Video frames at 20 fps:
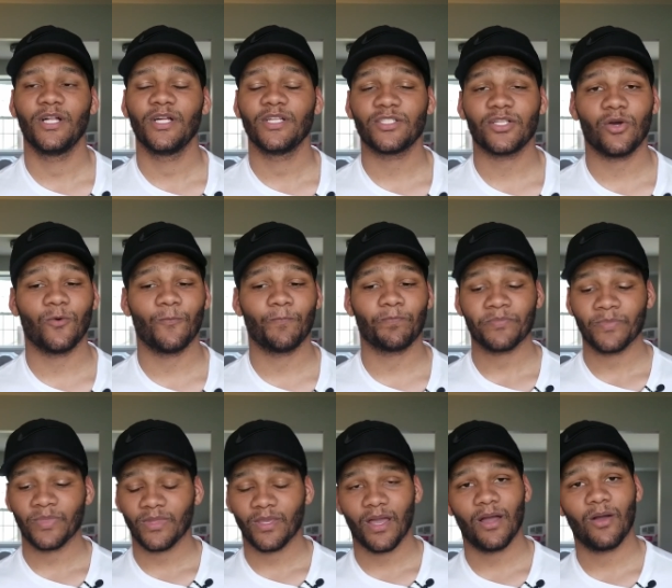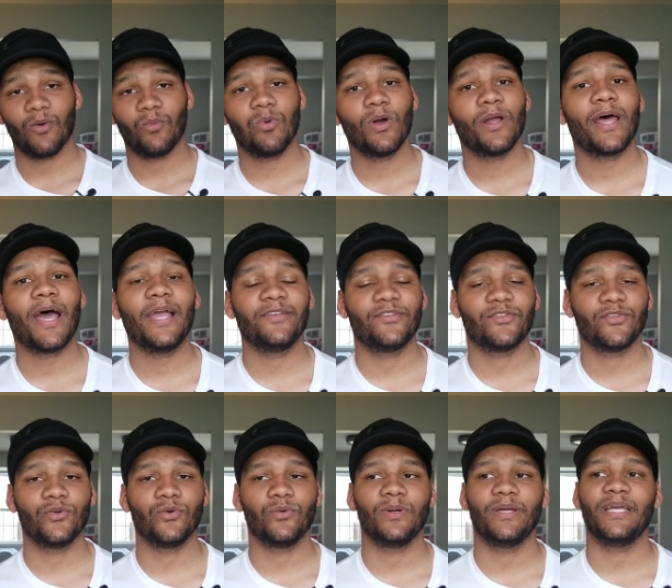So what I
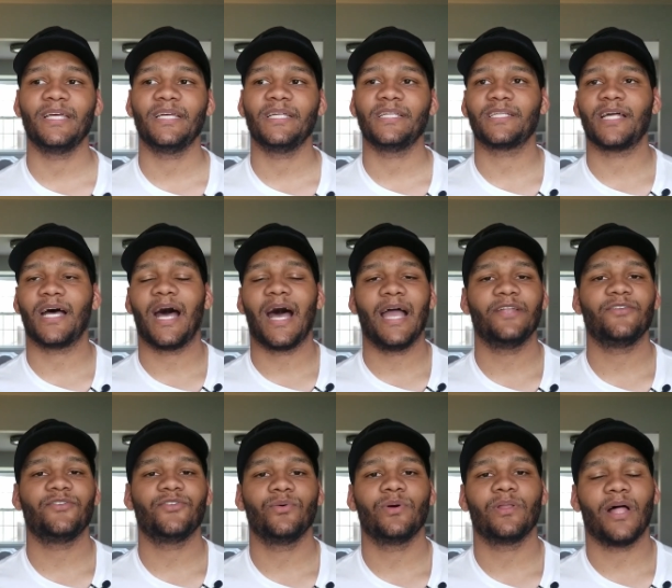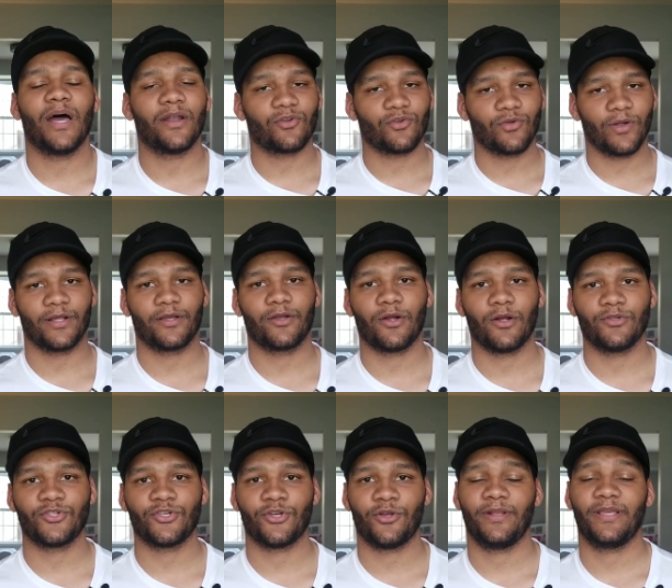do is I do a lot of credit
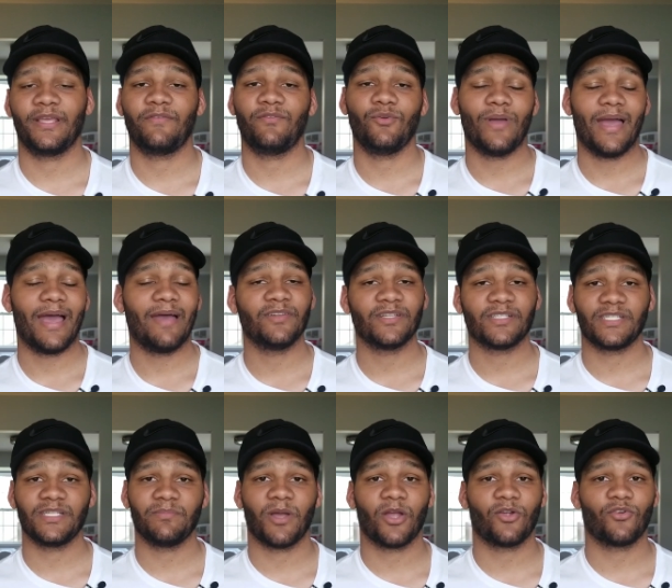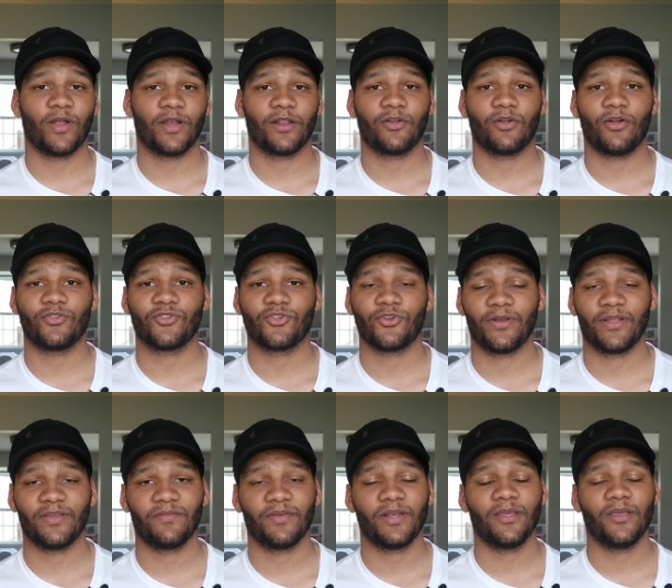card churning. If you haven't seen my credit card
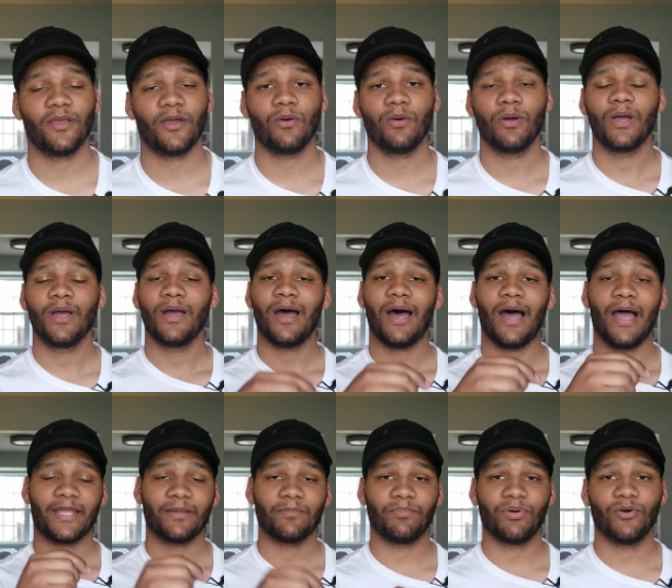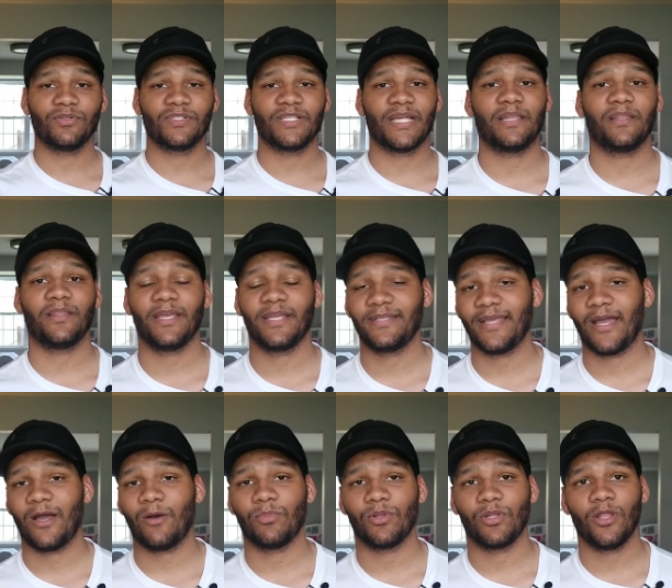churning video, I can post that link
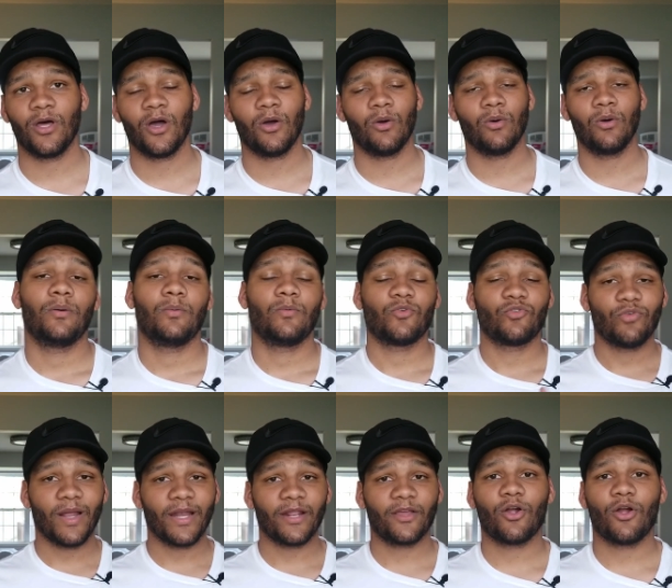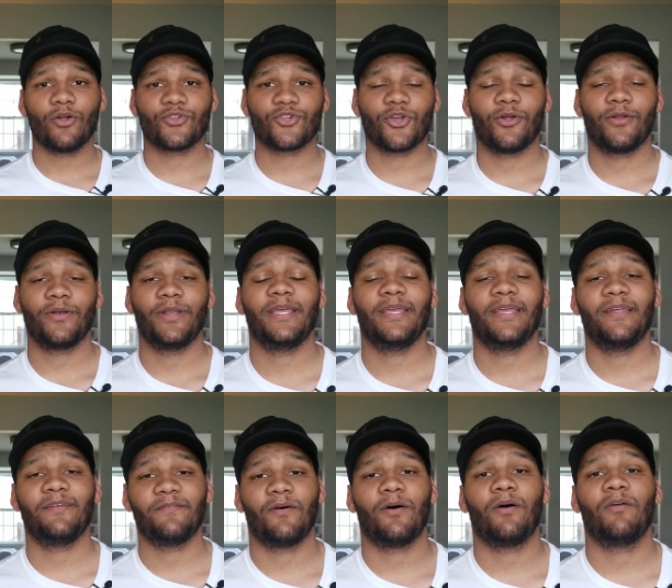down below. Credit card churning
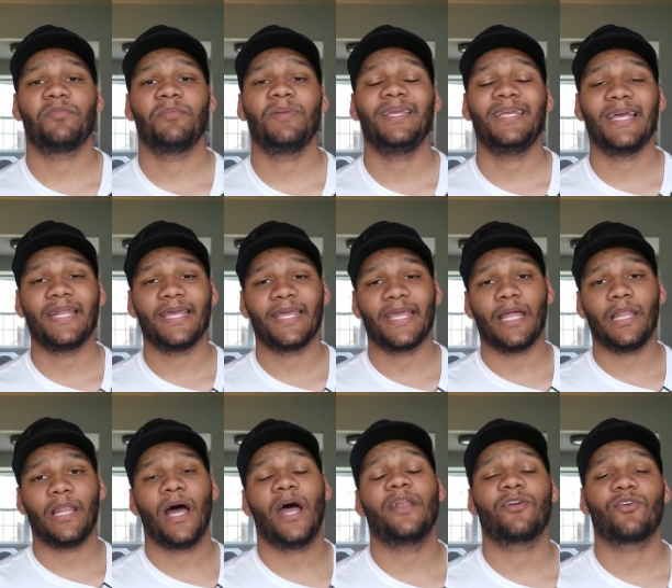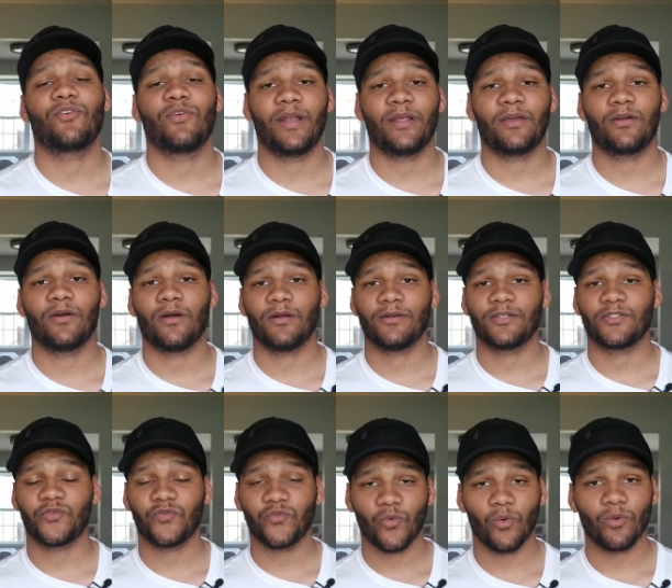involves me getting a lot of credit cards
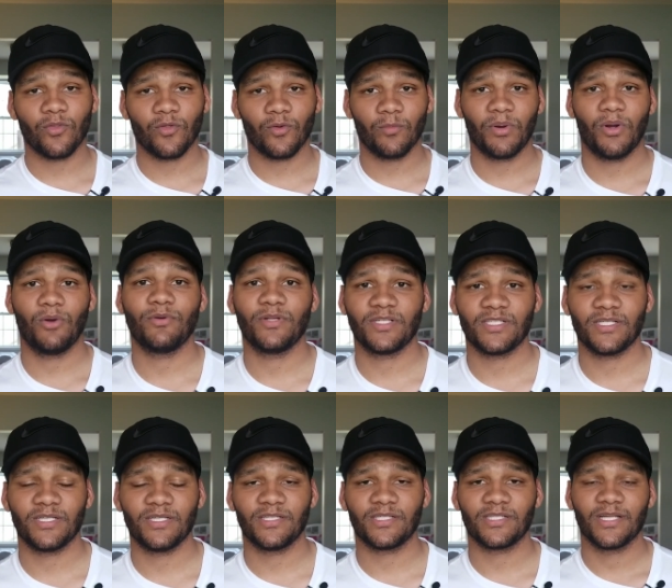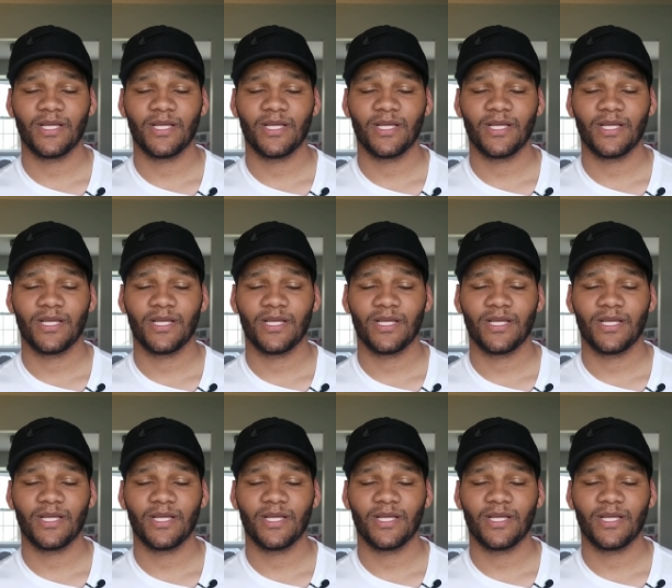for their bonuses.